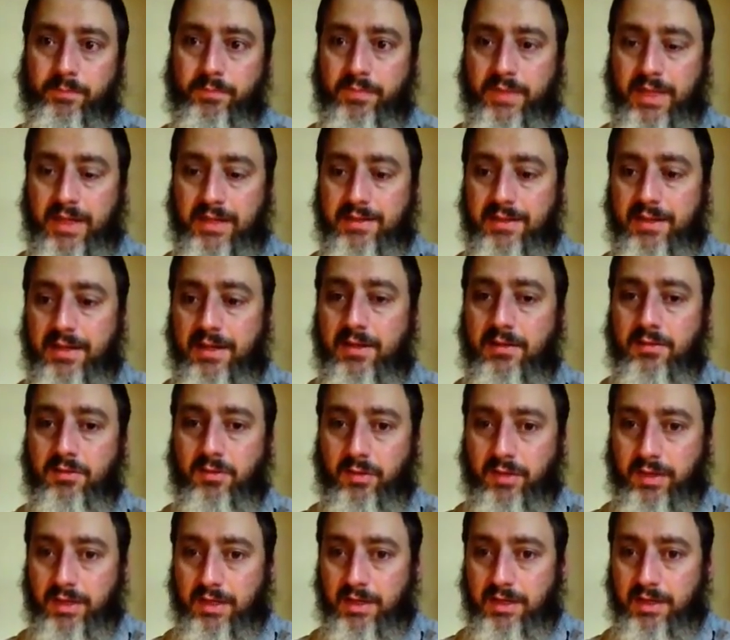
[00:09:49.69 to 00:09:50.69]
They did it so
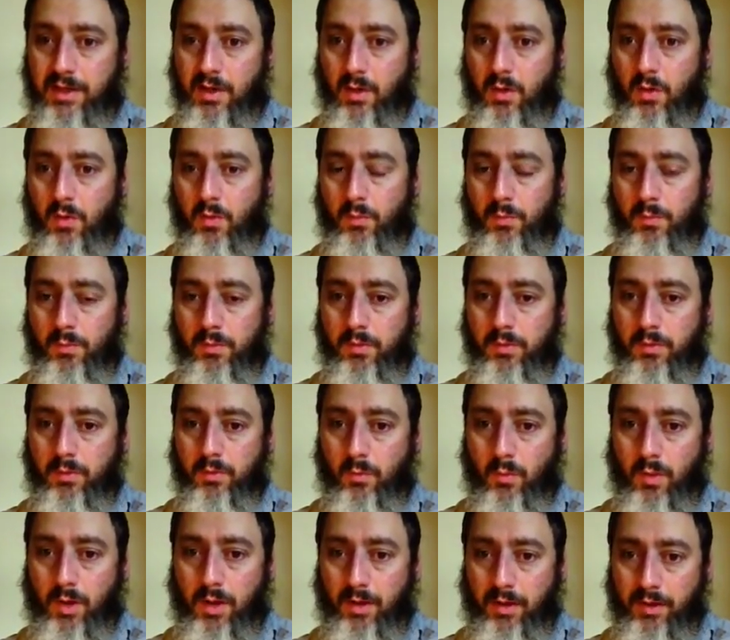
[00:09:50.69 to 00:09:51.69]
they could go,
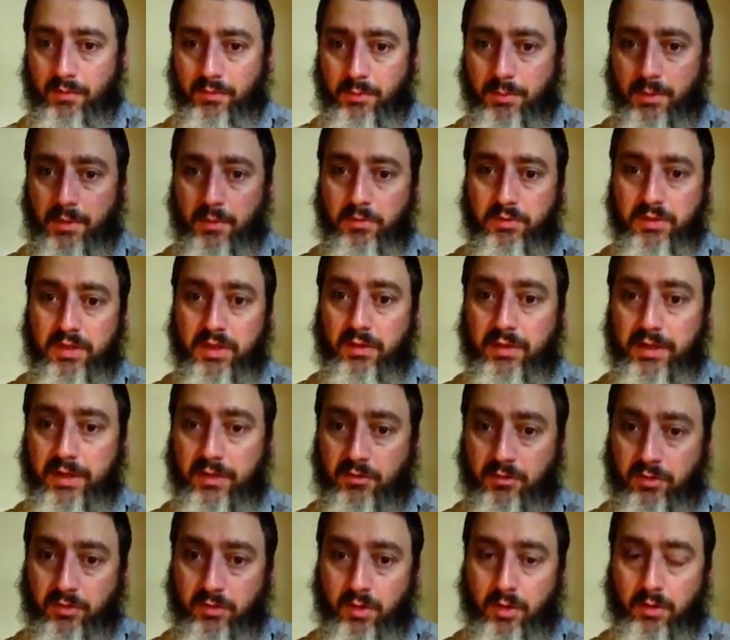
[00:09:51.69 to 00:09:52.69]
while everybody was killing
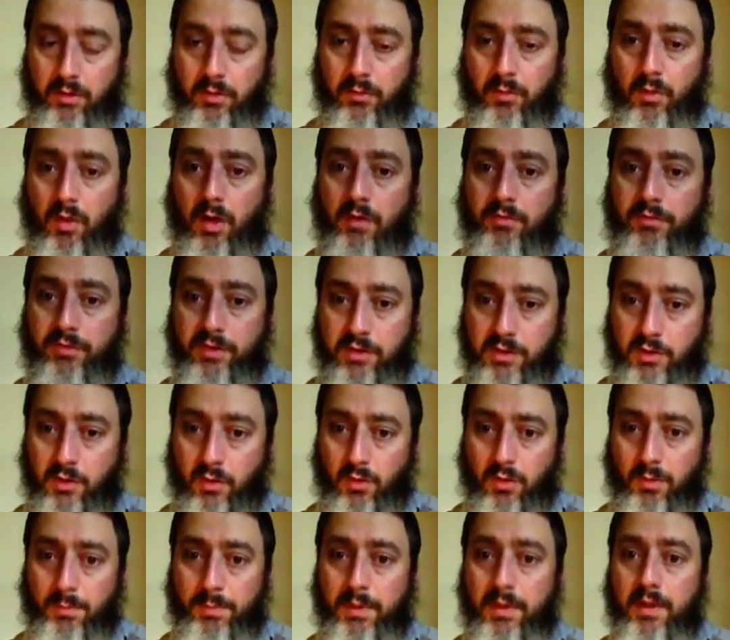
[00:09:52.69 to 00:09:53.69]
each other off in
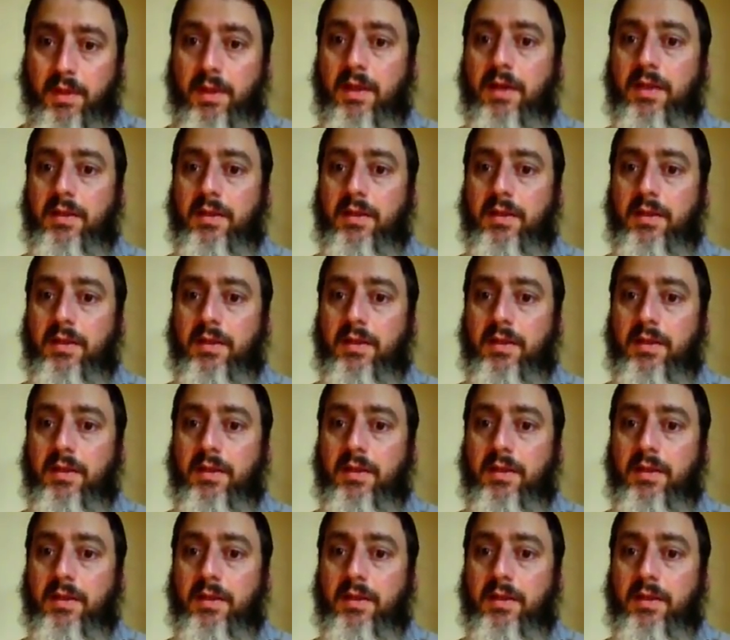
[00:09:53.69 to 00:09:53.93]
Europe,